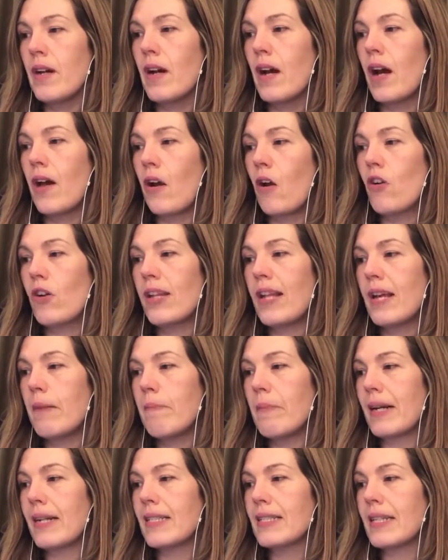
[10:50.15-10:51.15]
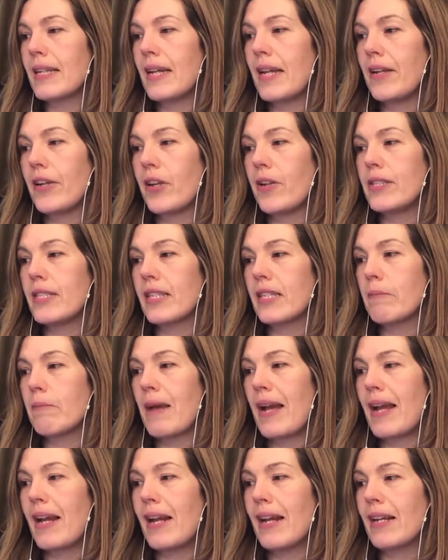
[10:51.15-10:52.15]
an online magazine using a
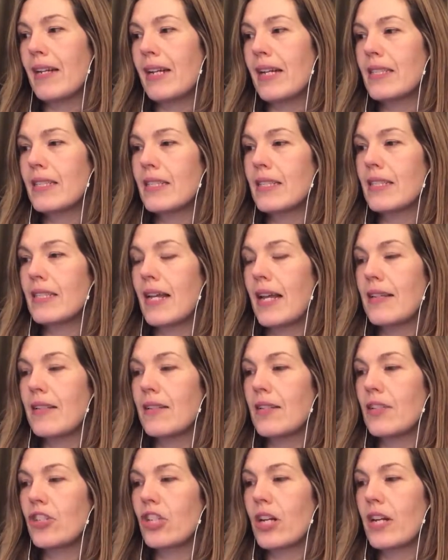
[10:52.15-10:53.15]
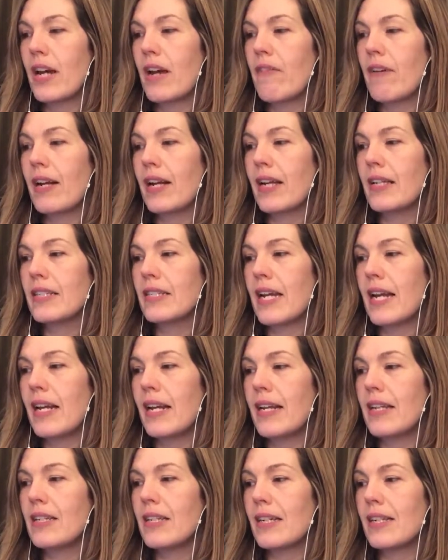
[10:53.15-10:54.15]
mailing list to send a generic
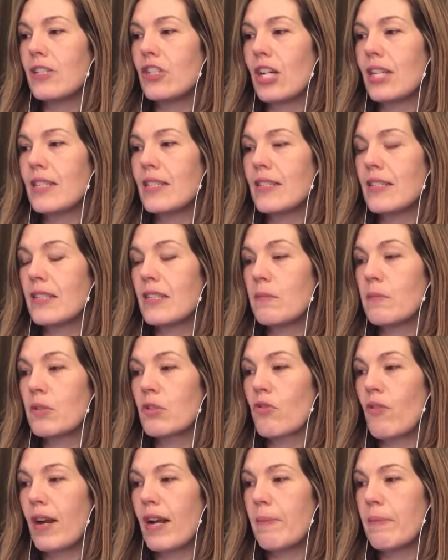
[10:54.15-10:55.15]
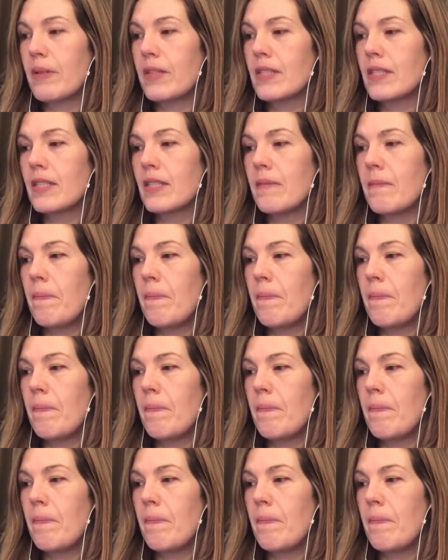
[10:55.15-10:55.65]
daily digest to subscribers.